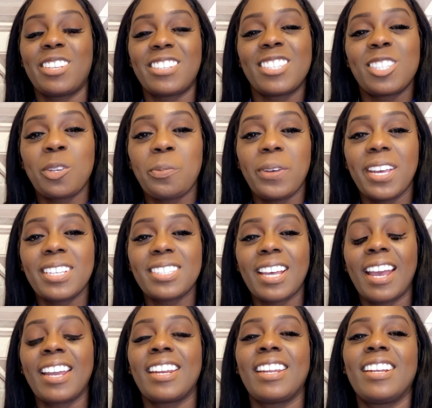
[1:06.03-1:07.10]
super
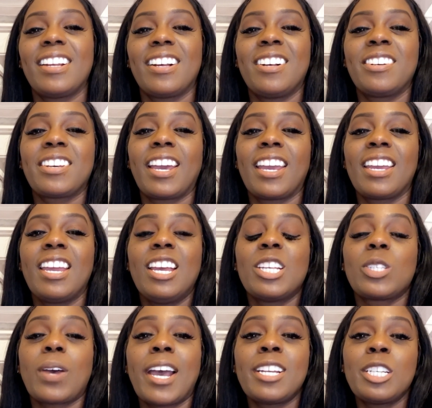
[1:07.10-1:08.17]
excited. Okay,
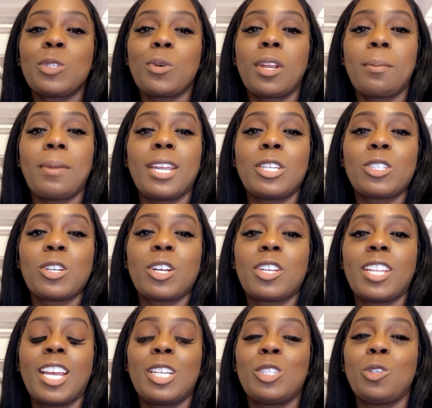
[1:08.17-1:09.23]
so I just want to make sure
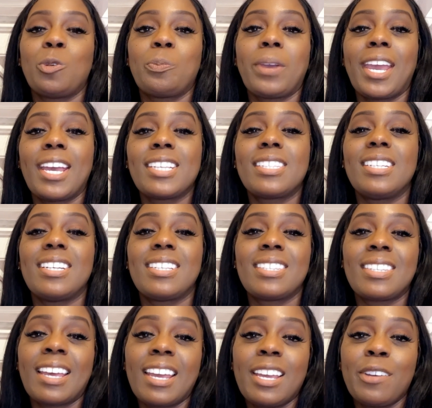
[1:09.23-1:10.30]
that you passing it
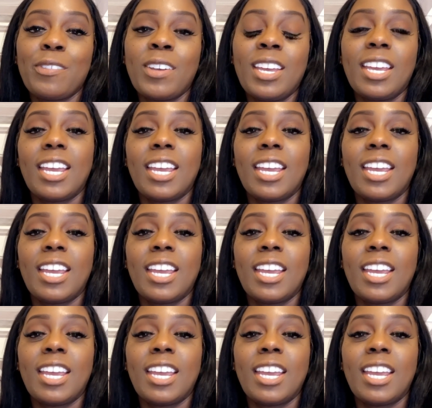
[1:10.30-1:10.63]
safe